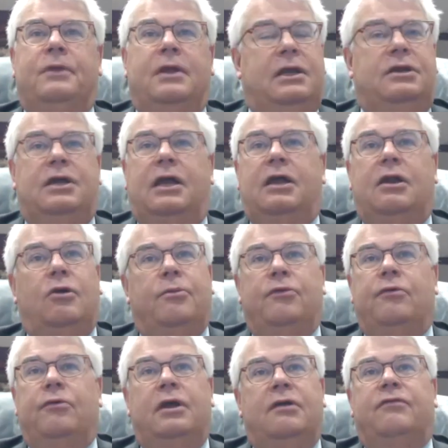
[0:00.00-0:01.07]
he'd take it home and
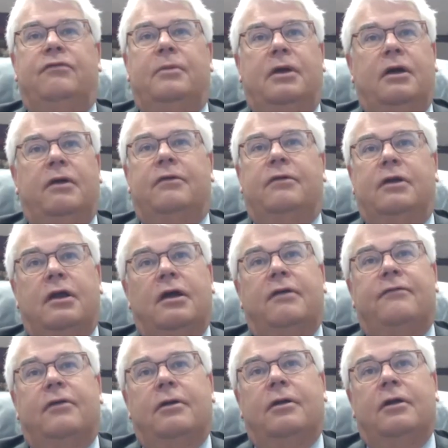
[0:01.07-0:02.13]
read it from cover to
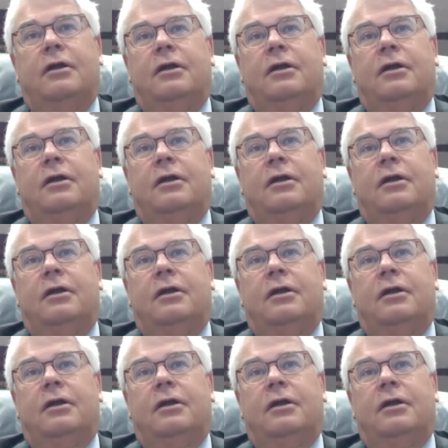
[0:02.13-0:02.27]
cover.